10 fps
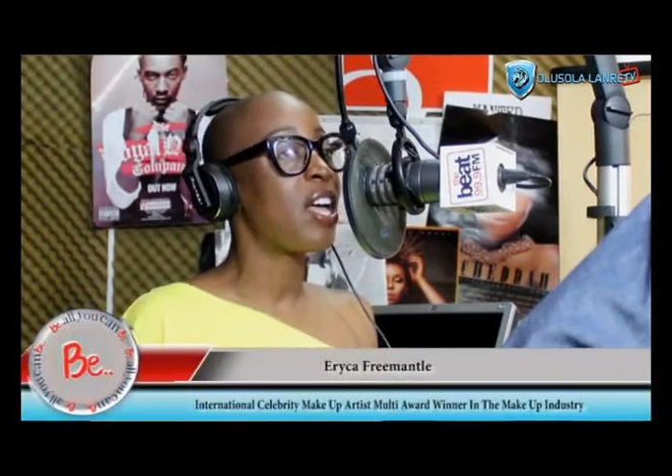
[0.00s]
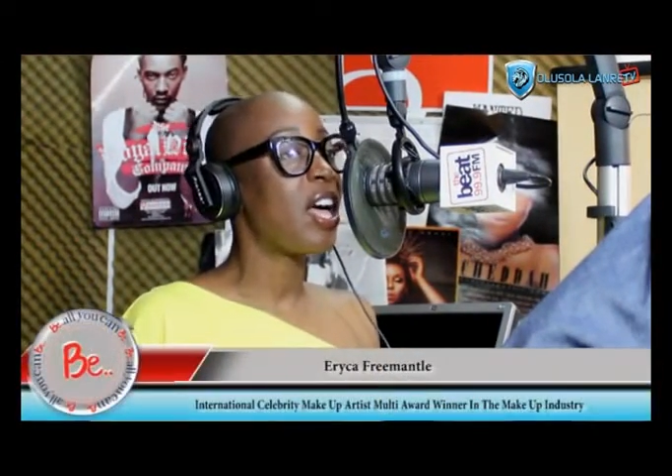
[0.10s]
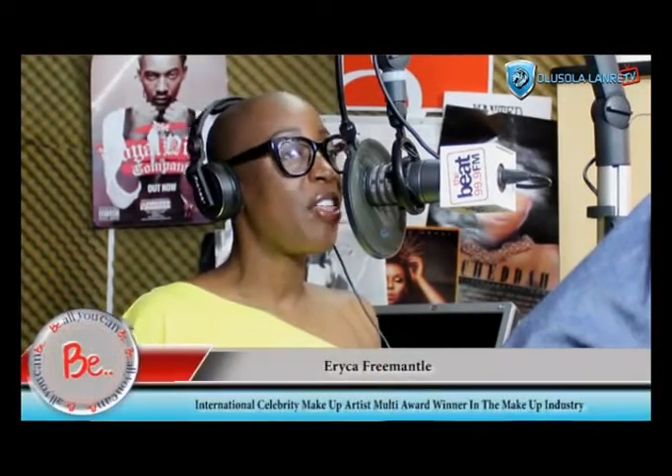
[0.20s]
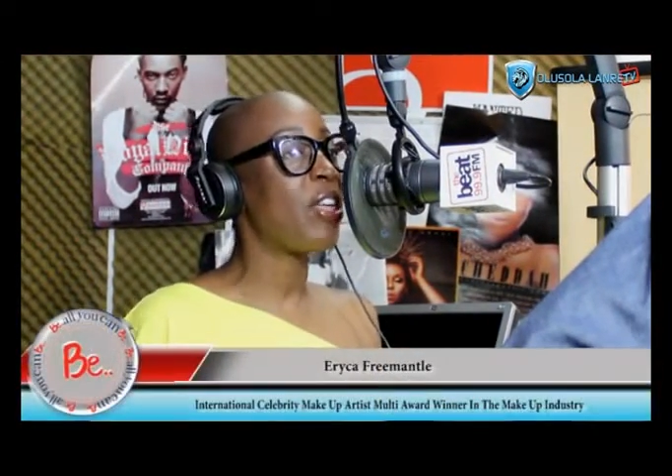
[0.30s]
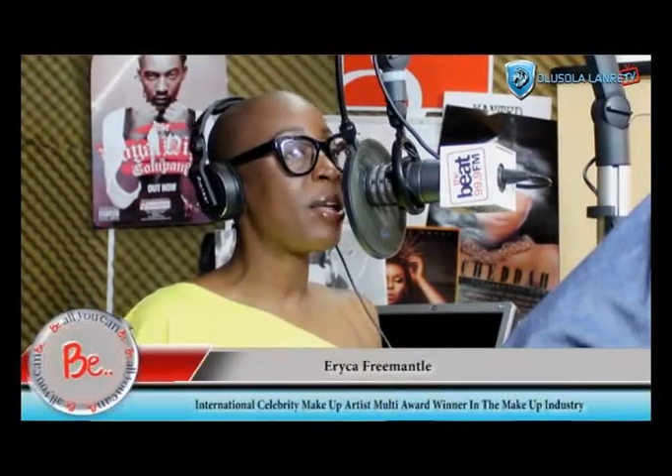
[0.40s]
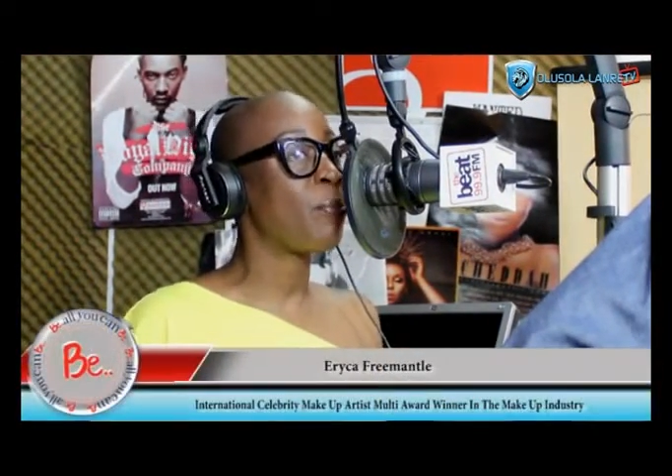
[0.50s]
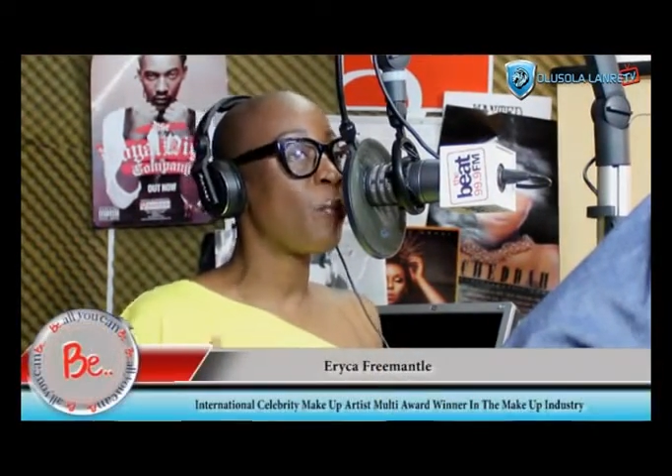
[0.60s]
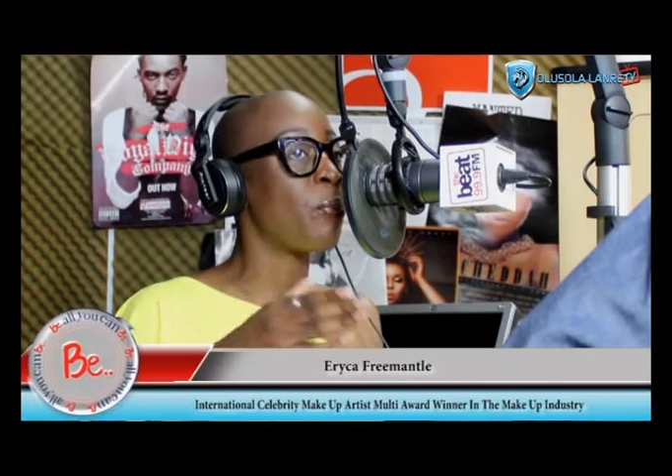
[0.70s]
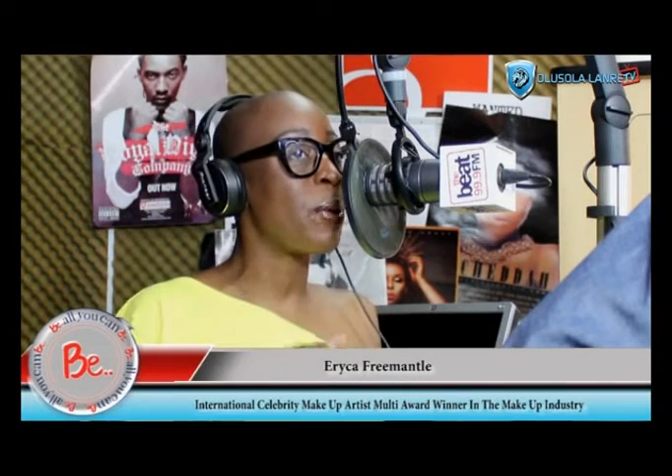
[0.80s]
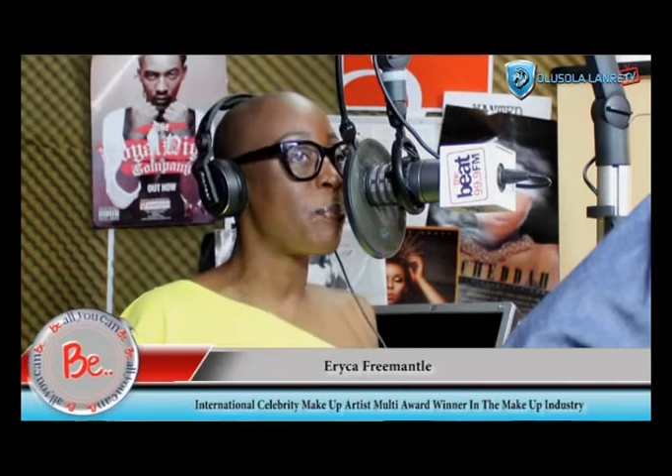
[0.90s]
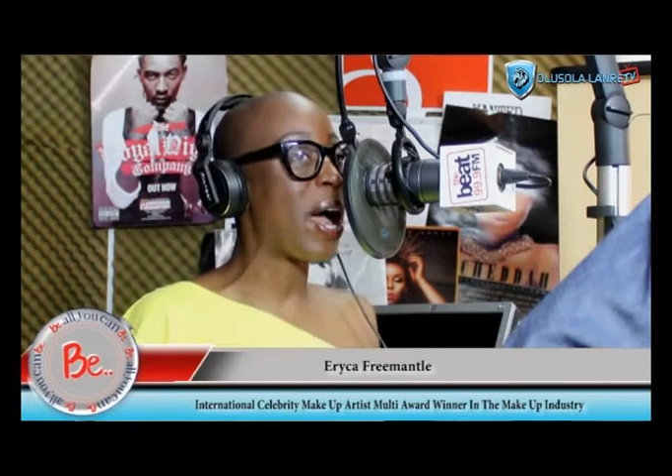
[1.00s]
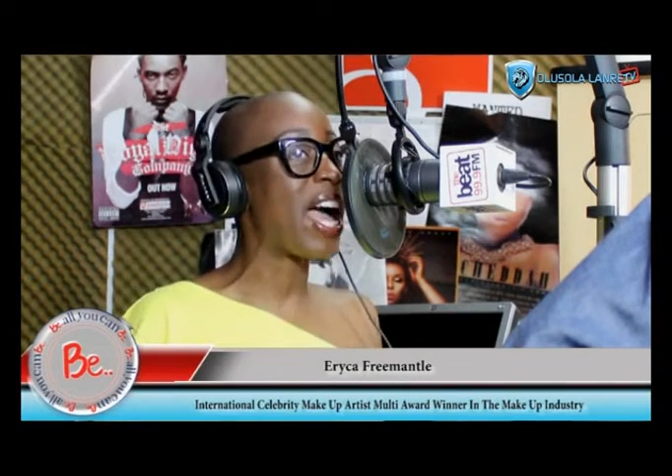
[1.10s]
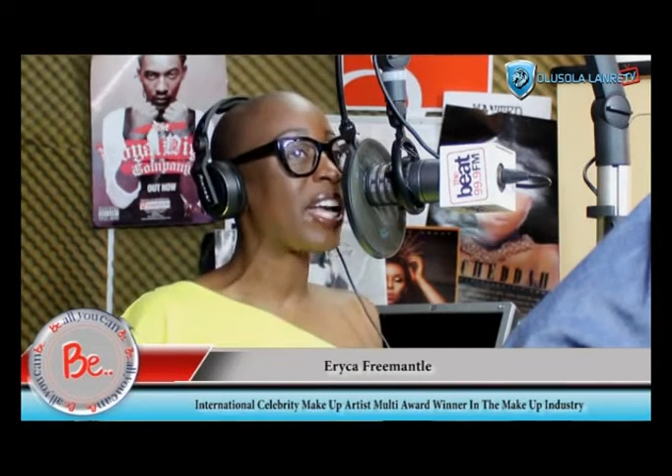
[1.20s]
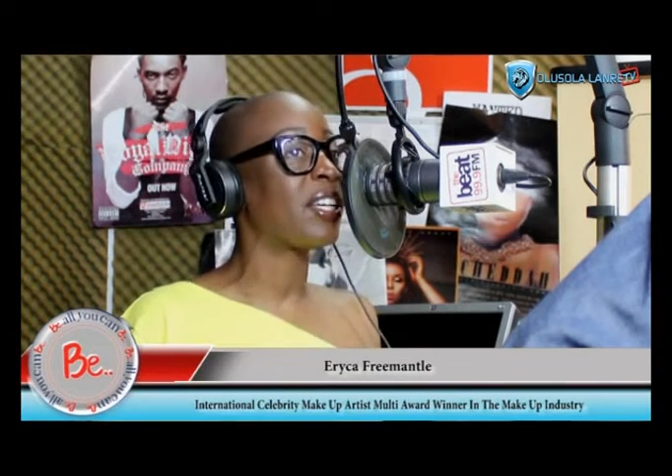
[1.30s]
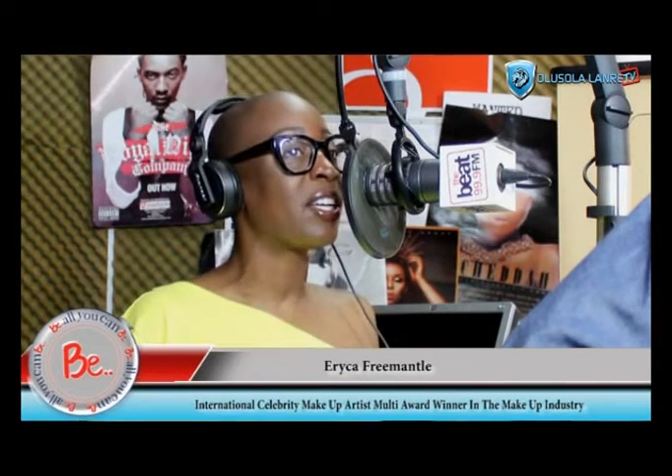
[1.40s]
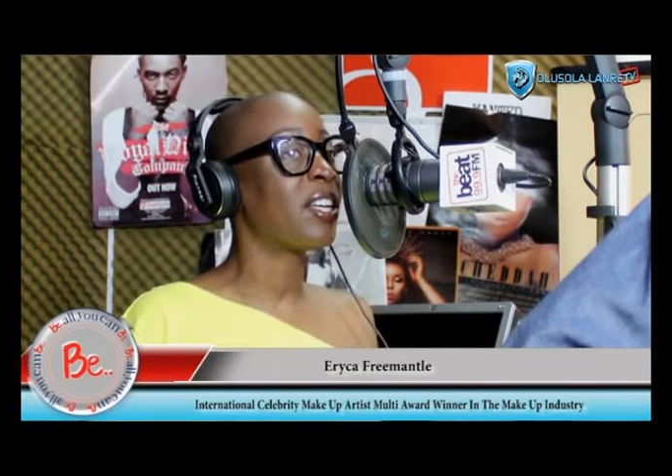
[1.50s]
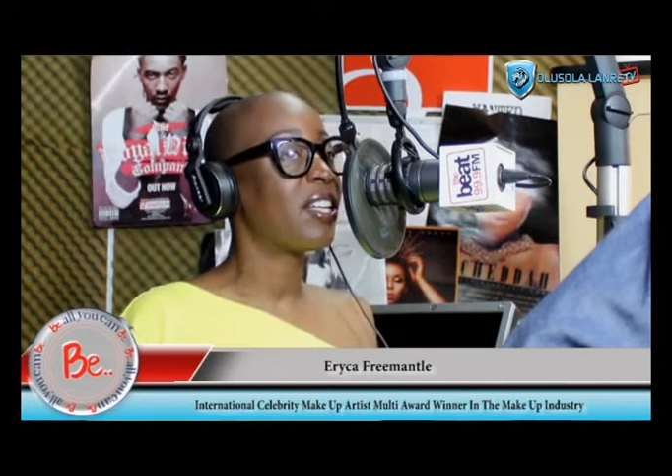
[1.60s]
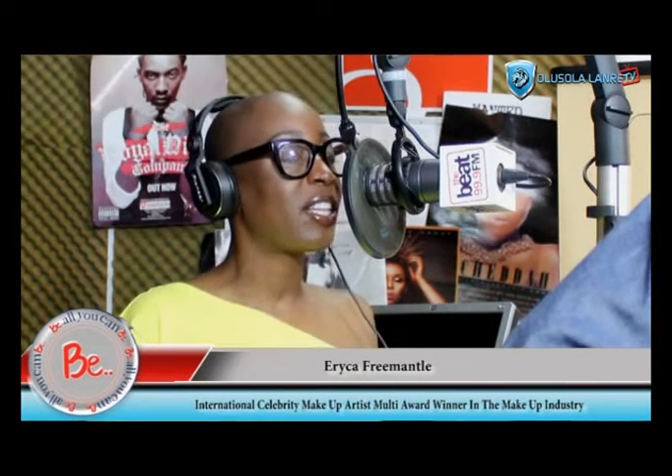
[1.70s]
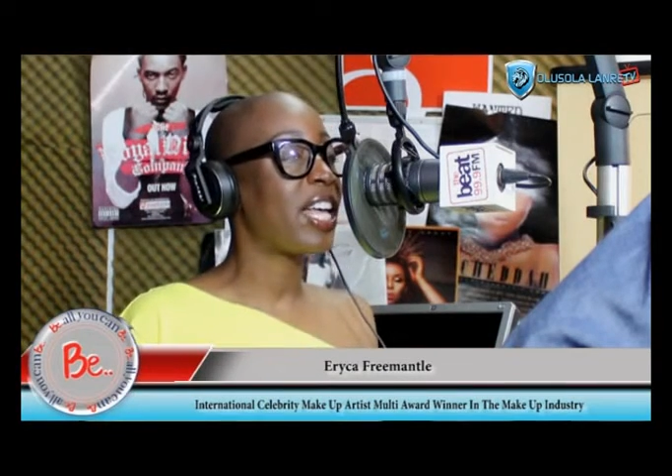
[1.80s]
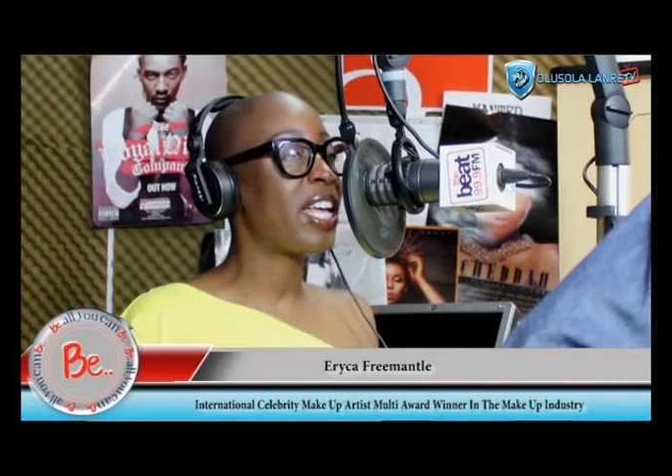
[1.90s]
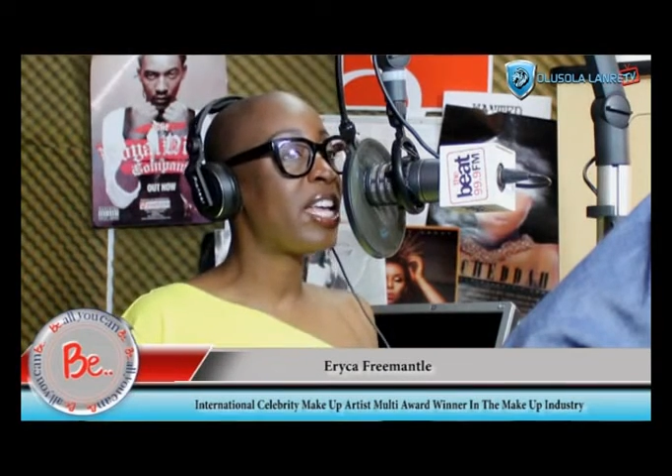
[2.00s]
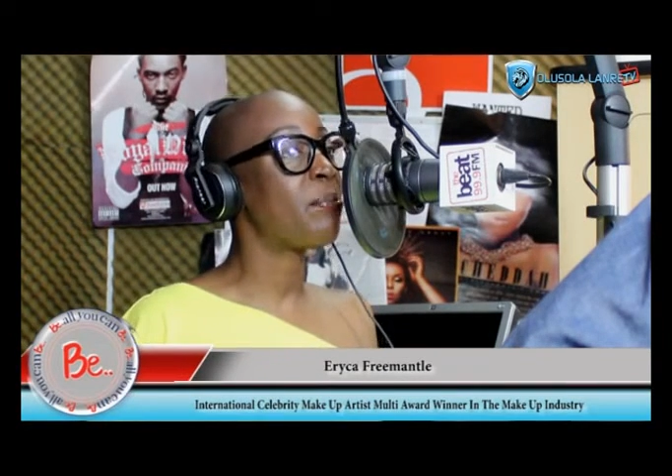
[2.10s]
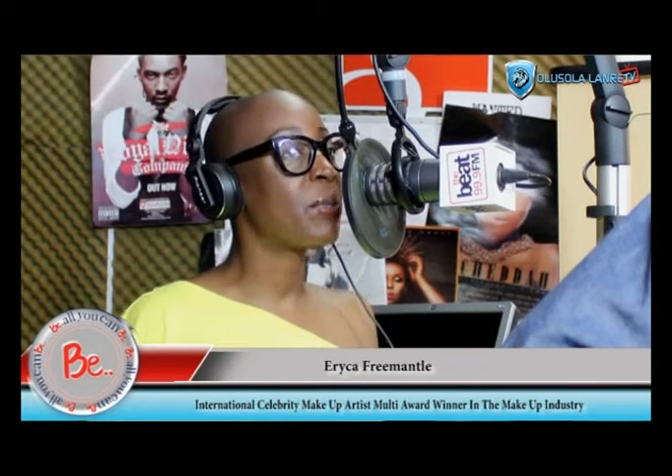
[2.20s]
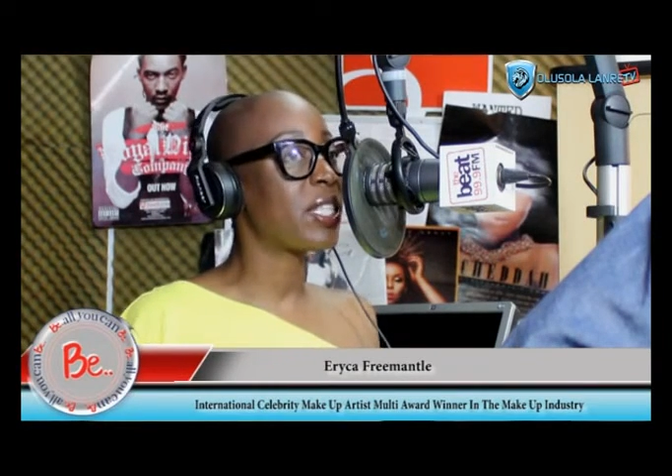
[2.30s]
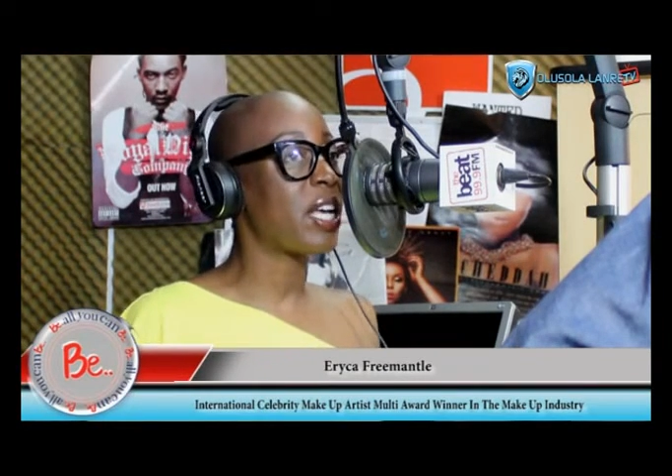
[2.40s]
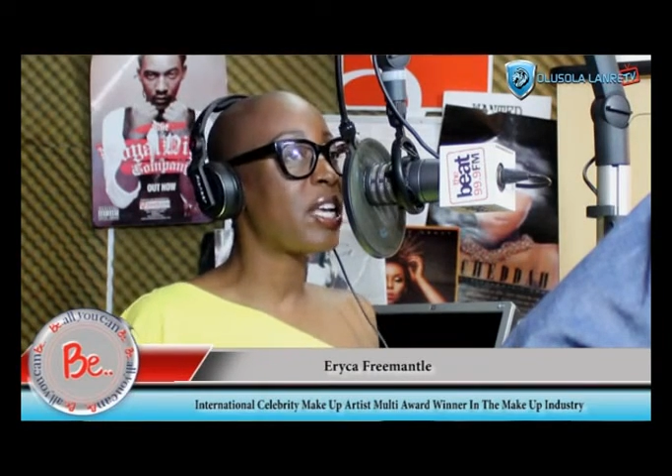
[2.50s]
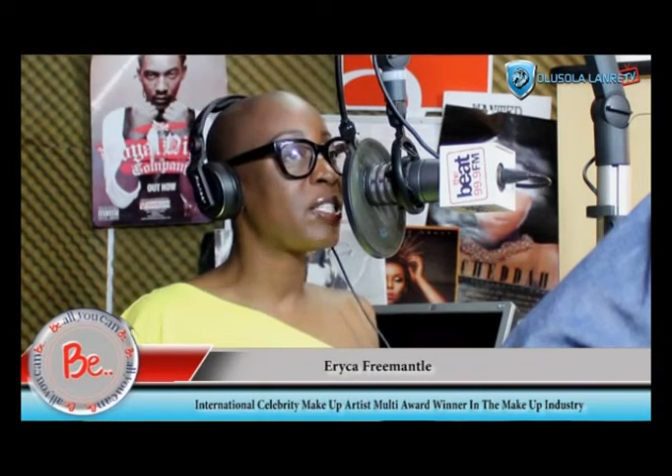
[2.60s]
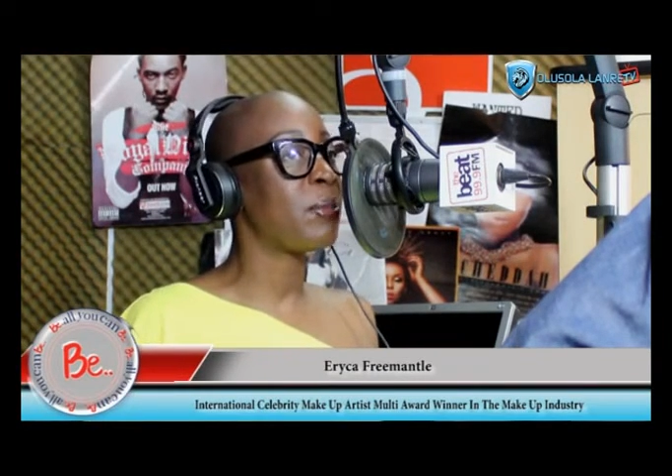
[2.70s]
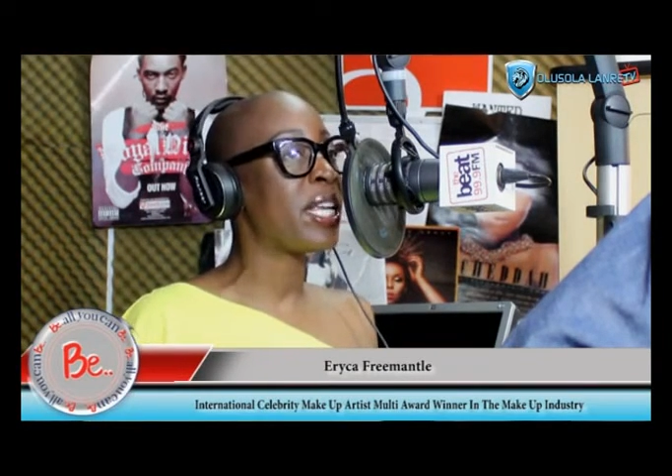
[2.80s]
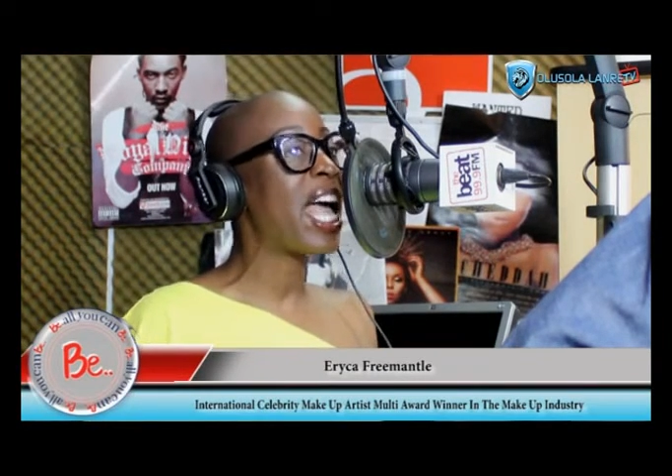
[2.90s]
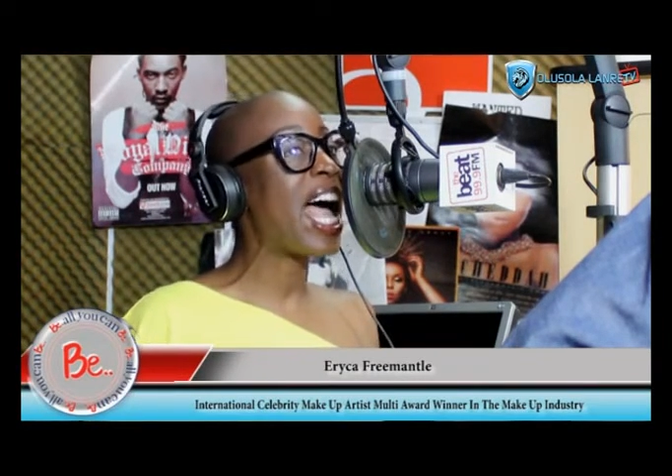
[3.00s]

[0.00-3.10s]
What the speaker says: and they brought me back. They hypnotized me,